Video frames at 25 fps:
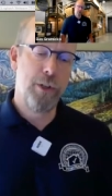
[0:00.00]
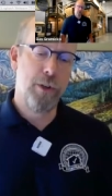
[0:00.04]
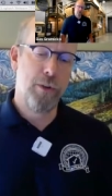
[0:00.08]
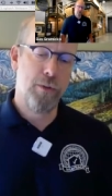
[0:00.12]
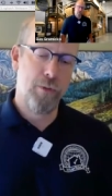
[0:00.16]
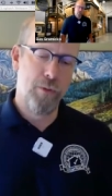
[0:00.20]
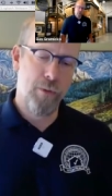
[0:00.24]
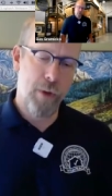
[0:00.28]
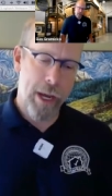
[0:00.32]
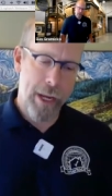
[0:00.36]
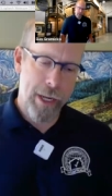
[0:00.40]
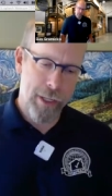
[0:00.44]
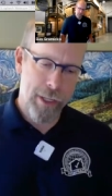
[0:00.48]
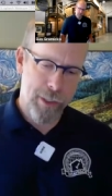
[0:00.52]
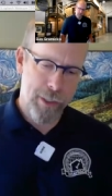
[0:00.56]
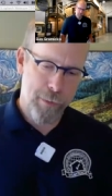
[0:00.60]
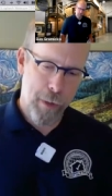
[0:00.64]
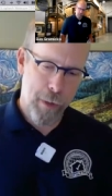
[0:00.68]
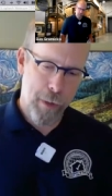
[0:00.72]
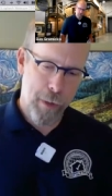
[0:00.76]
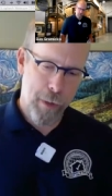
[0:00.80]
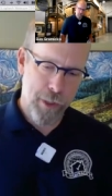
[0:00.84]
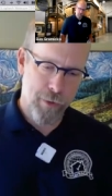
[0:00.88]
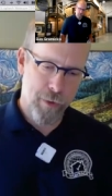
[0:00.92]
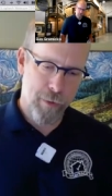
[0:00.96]
write
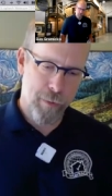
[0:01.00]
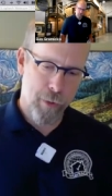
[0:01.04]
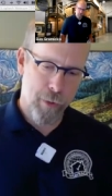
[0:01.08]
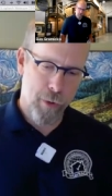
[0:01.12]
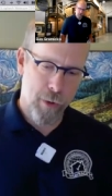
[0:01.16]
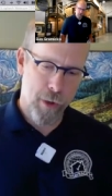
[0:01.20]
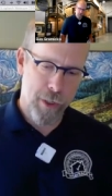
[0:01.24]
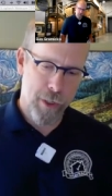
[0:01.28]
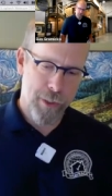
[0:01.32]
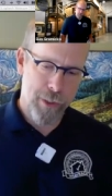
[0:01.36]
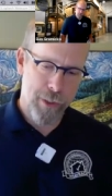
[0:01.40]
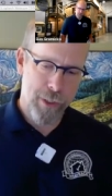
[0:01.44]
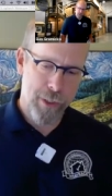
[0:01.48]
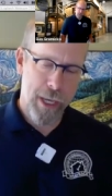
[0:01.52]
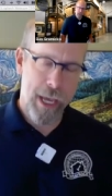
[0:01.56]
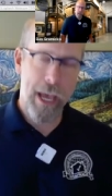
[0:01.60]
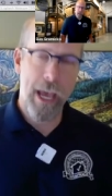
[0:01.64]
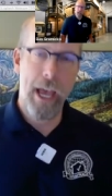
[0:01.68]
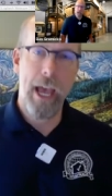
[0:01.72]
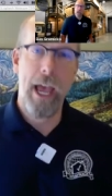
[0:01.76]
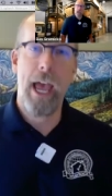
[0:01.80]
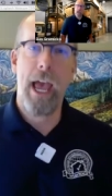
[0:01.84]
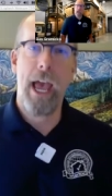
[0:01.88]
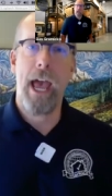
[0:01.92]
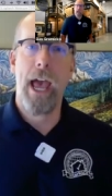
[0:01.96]
inspection reports
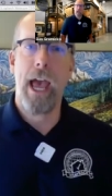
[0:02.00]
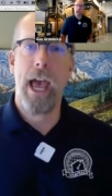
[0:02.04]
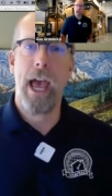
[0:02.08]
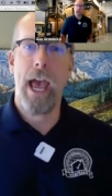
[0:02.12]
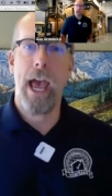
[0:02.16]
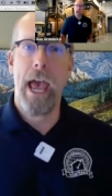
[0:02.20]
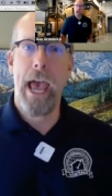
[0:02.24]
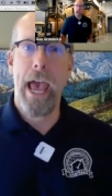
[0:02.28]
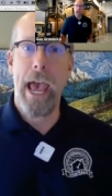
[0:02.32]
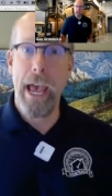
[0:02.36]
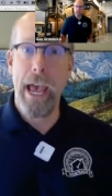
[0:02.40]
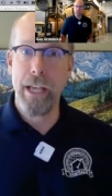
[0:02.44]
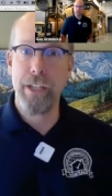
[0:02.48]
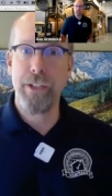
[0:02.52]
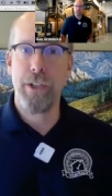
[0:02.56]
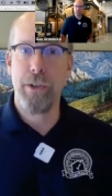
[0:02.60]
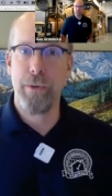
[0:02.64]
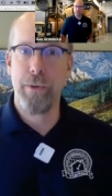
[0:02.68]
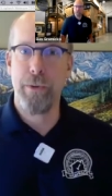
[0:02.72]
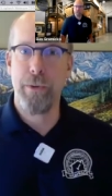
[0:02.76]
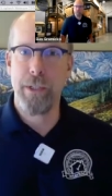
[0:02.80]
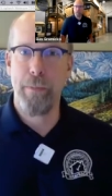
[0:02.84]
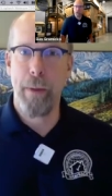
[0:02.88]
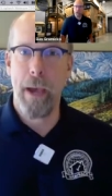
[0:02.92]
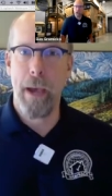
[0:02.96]
as you
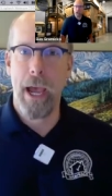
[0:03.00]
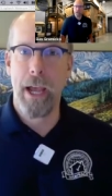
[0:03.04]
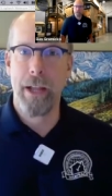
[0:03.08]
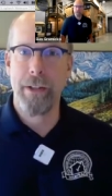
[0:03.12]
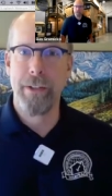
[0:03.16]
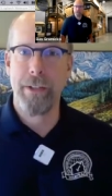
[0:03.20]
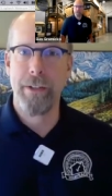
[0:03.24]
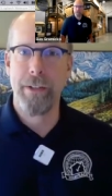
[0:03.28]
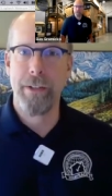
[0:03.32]
inspect.